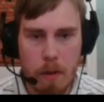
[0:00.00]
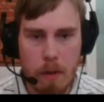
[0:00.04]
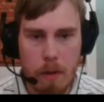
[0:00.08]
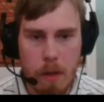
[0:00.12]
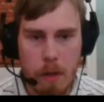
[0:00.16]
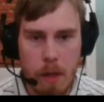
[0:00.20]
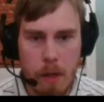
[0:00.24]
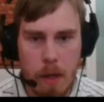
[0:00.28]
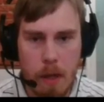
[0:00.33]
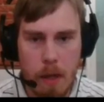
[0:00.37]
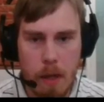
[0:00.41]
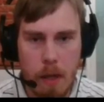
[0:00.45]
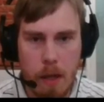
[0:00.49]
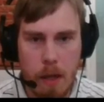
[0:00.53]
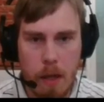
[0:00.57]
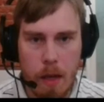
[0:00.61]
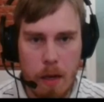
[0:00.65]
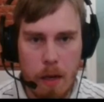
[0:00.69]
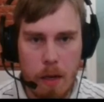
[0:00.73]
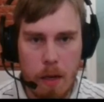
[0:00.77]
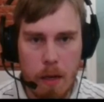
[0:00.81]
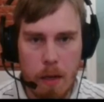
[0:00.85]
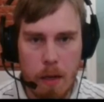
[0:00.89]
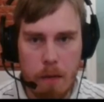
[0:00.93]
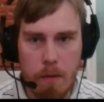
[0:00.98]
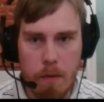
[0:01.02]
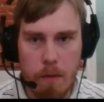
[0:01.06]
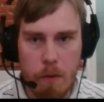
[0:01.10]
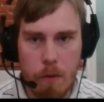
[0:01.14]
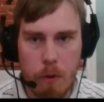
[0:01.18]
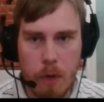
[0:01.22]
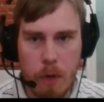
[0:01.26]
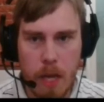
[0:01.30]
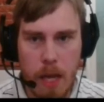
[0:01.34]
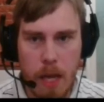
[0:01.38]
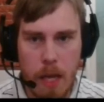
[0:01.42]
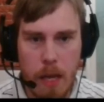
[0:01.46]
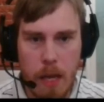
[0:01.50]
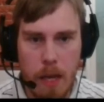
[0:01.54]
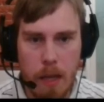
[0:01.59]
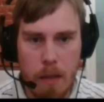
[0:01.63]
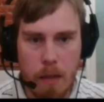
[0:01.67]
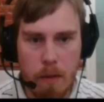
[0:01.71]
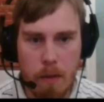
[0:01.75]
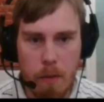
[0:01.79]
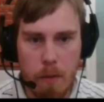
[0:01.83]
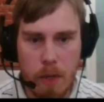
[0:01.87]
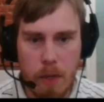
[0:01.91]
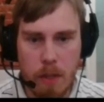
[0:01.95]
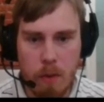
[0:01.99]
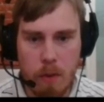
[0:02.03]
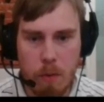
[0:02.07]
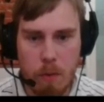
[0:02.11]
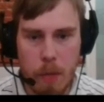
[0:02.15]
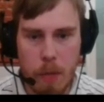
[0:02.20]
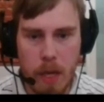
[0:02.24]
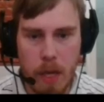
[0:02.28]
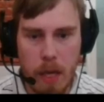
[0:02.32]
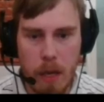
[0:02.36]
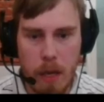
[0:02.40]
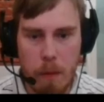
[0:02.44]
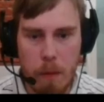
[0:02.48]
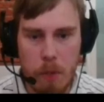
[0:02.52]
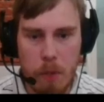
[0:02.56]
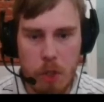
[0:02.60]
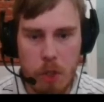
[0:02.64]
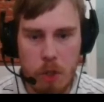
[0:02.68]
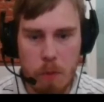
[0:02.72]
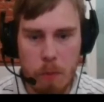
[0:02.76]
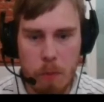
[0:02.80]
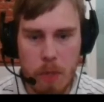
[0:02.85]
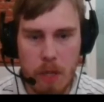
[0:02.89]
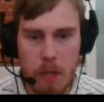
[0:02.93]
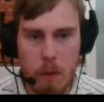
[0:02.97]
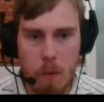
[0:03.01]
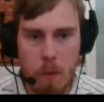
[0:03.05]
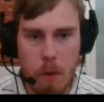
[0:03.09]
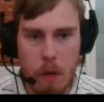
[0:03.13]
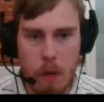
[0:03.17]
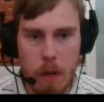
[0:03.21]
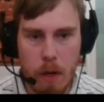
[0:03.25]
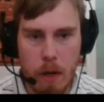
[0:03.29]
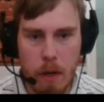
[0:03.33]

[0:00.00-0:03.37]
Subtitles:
And if rook a8, white could play a bishop d1.